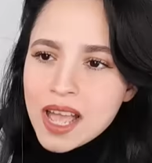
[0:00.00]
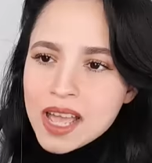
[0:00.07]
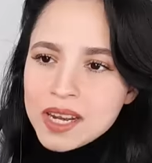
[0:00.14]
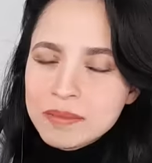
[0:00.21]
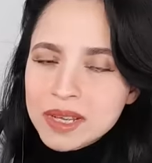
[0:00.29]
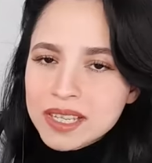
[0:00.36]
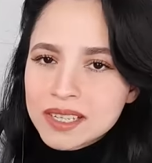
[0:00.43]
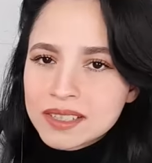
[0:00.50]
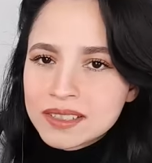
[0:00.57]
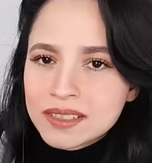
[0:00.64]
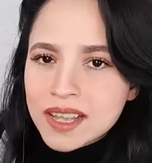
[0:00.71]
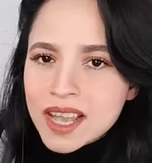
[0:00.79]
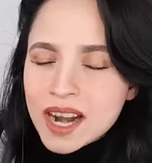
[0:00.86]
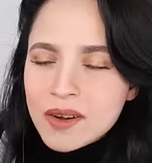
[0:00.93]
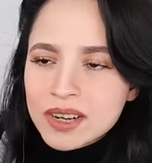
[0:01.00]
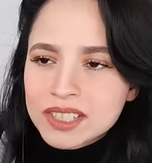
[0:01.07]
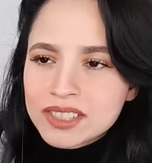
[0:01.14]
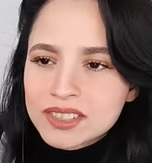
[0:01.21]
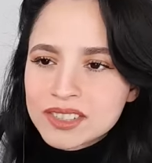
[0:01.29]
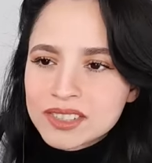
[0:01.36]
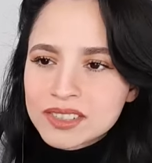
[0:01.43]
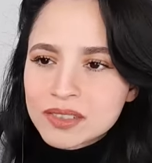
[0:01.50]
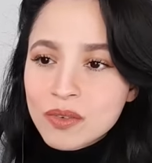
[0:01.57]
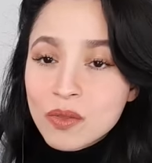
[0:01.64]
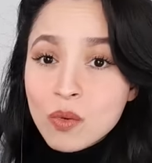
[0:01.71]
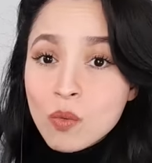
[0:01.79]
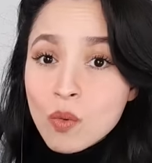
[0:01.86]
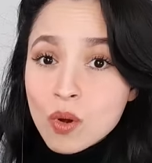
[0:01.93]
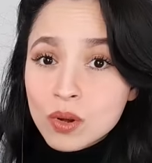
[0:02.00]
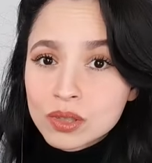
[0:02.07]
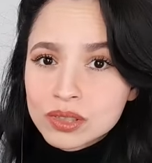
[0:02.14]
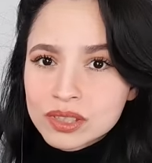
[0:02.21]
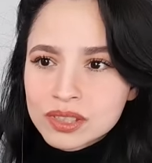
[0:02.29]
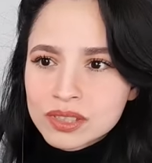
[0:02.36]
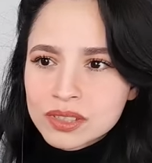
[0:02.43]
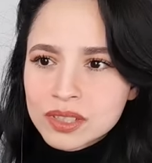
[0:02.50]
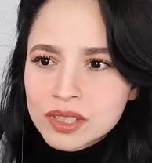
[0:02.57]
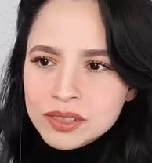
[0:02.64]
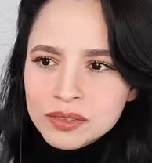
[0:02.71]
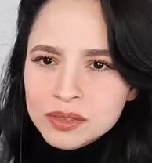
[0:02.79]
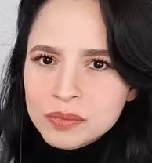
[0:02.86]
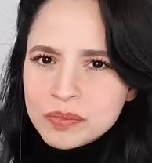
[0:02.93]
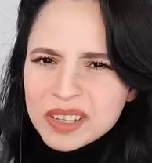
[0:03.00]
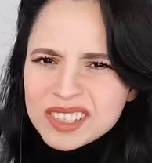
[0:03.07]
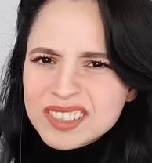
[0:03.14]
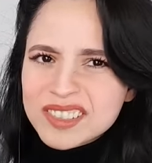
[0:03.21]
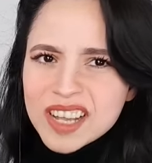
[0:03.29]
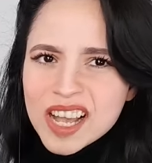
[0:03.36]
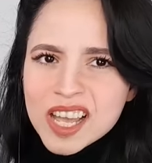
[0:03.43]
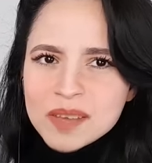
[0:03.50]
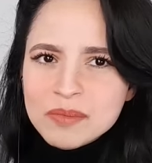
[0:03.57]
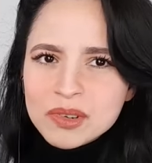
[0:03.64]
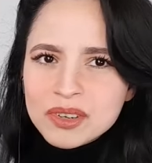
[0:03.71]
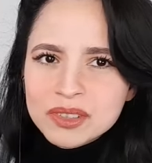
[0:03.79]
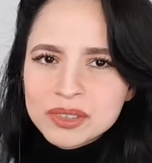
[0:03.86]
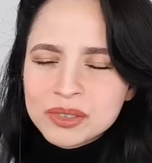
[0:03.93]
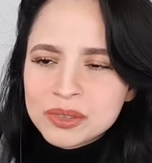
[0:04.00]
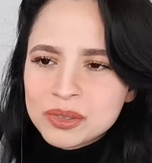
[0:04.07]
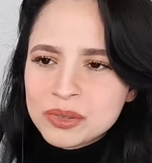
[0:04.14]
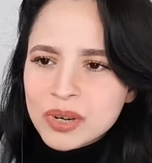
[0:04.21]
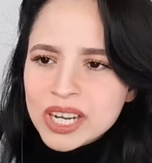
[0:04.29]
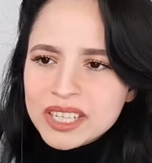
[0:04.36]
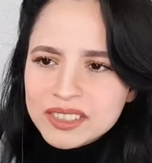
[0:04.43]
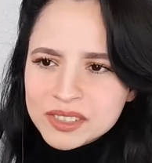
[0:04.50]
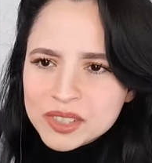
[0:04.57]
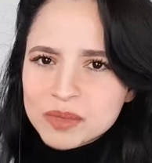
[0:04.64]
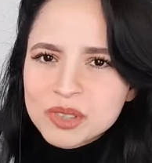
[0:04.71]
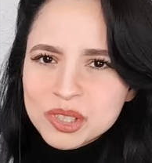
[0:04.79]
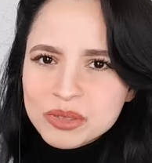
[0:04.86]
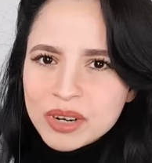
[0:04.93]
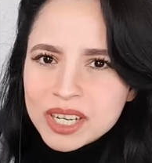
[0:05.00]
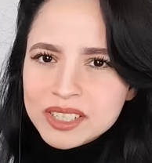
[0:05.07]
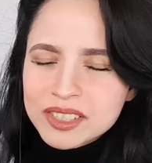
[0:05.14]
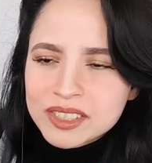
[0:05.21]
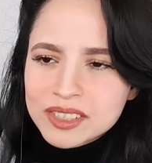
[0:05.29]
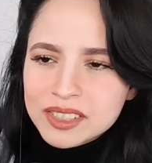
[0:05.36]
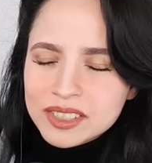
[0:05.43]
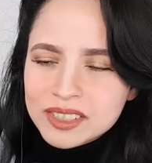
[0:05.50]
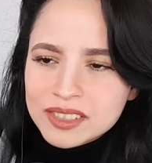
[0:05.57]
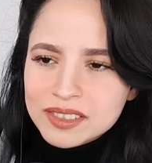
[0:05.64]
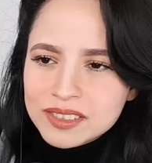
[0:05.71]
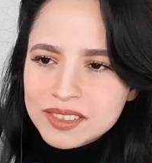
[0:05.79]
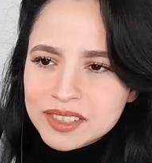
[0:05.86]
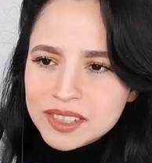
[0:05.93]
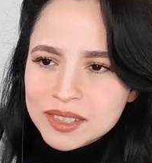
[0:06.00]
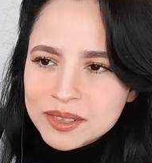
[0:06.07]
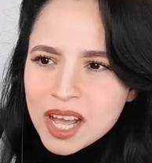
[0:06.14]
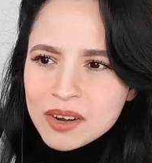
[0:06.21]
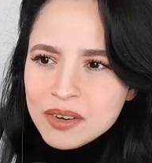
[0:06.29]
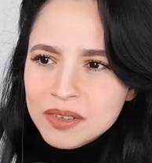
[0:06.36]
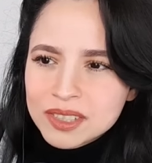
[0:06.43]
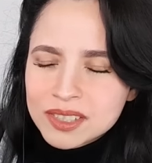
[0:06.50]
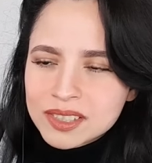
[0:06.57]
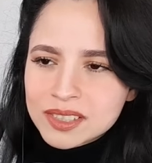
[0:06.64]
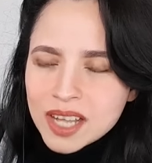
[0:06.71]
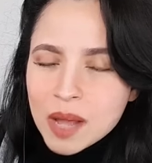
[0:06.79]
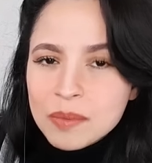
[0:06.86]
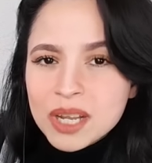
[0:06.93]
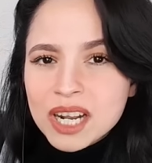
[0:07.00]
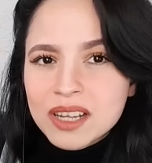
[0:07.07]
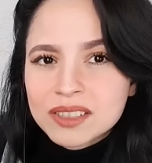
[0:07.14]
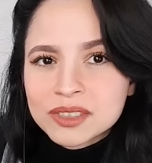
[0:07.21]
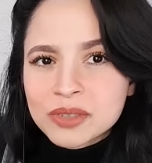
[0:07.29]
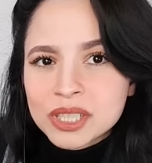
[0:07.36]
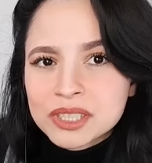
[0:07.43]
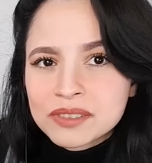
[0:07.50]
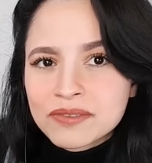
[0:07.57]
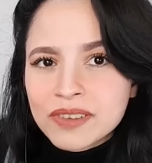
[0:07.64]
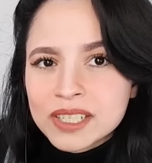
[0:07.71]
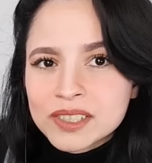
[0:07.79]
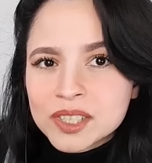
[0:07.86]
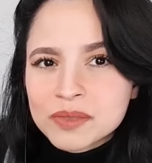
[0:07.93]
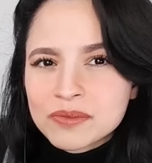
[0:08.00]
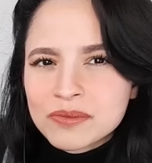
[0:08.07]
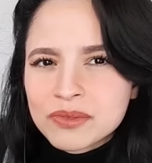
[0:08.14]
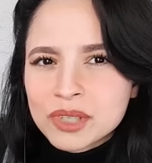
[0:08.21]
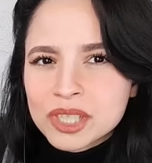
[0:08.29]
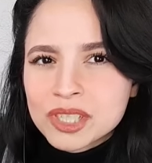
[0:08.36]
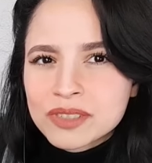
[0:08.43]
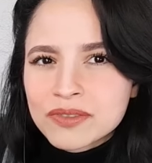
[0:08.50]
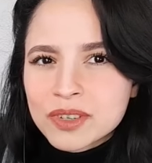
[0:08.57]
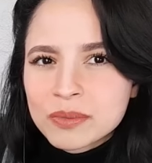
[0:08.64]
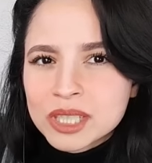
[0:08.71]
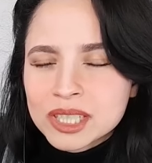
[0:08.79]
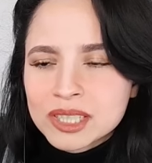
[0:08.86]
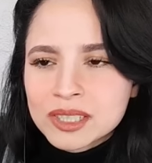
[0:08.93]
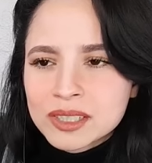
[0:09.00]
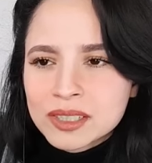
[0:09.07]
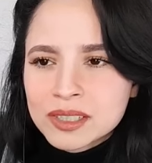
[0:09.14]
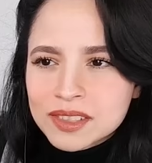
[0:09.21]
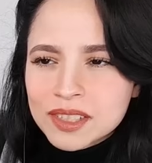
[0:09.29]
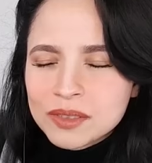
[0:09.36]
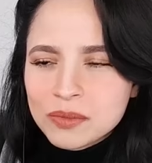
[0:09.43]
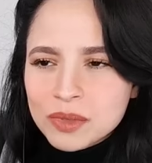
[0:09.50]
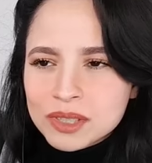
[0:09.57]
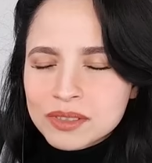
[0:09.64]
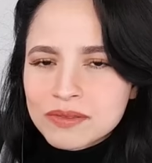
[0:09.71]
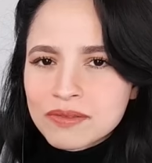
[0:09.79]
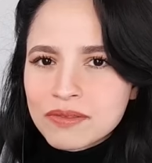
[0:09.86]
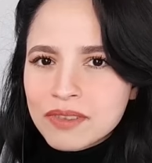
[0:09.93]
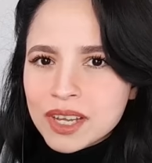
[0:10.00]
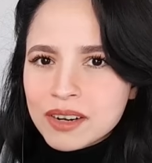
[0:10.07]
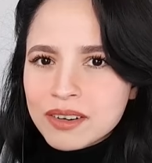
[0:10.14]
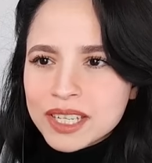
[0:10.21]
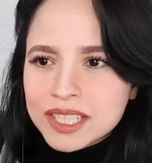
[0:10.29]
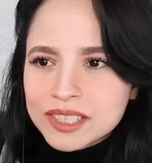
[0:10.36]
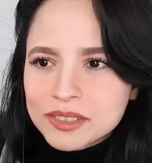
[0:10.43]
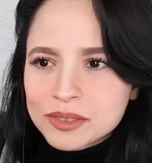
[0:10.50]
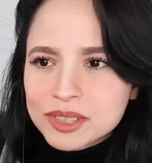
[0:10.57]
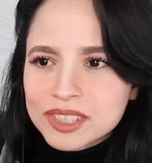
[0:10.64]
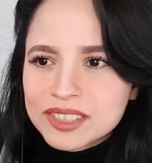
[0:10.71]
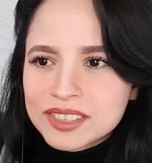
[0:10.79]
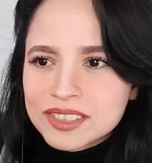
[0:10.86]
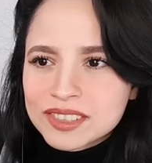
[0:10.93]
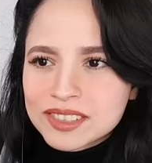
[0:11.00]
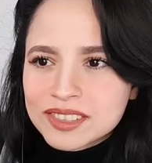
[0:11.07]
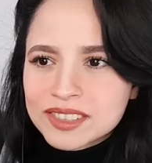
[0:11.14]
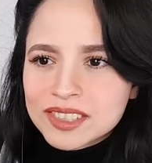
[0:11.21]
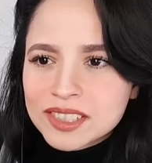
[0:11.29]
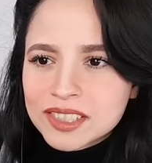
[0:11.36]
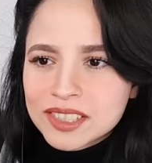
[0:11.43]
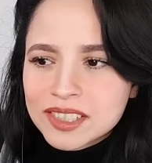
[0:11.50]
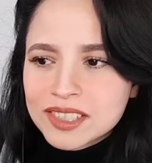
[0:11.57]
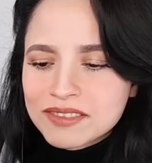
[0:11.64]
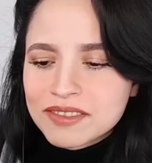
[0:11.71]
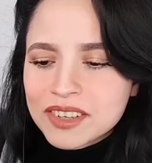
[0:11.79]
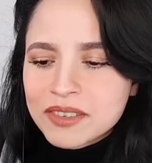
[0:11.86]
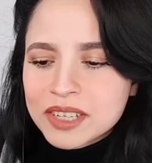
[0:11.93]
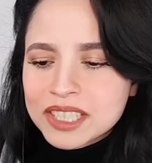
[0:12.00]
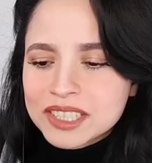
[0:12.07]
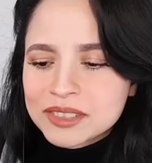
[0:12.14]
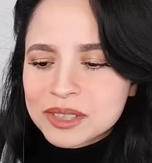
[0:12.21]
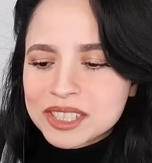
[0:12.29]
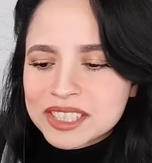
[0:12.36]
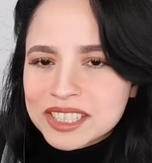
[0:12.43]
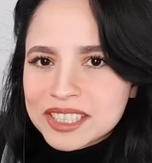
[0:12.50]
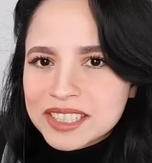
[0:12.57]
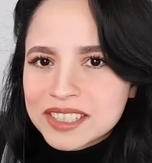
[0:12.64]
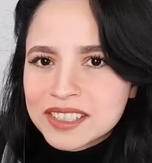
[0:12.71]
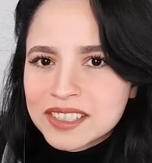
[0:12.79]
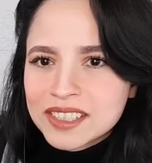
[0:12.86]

animated characters on the walls, you know, to pass time or to drain some stress. And I don't know, I'm gonna try to find some footage from it. It was very interesting to see. Very interesting.